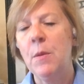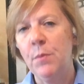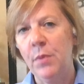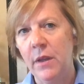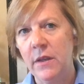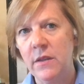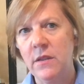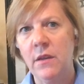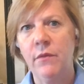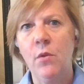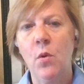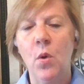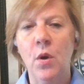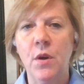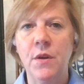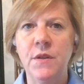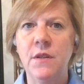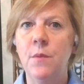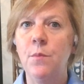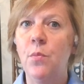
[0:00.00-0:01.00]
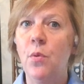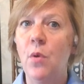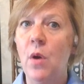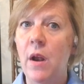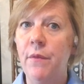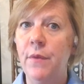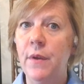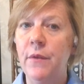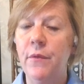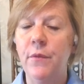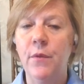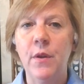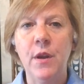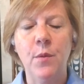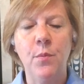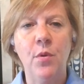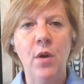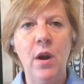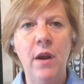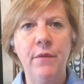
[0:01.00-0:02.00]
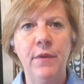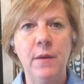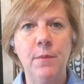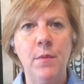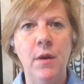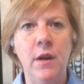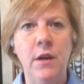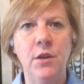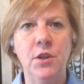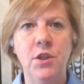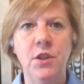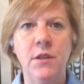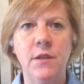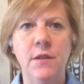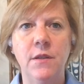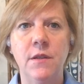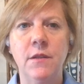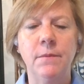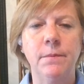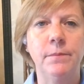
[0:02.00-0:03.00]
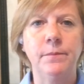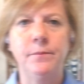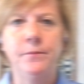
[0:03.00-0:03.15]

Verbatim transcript: plus, of course, some profit for their profit margins.